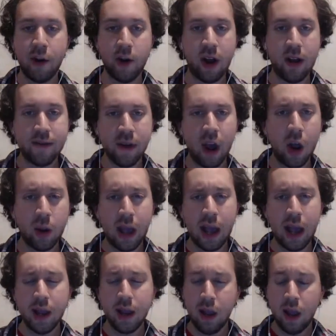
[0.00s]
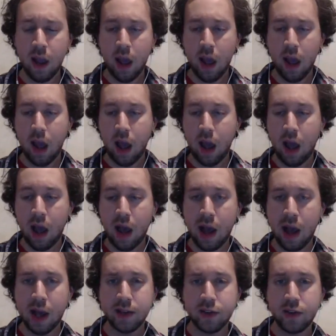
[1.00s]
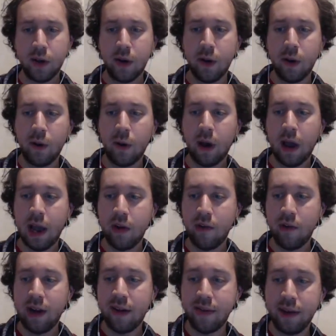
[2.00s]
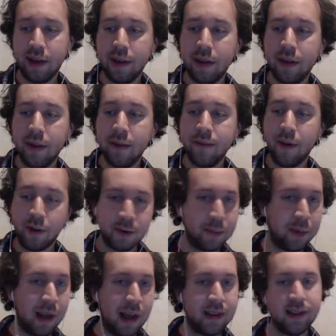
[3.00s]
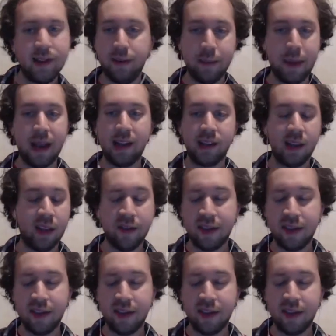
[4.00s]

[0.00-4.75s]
enough. Okay, so Henry and Evan first place make it to the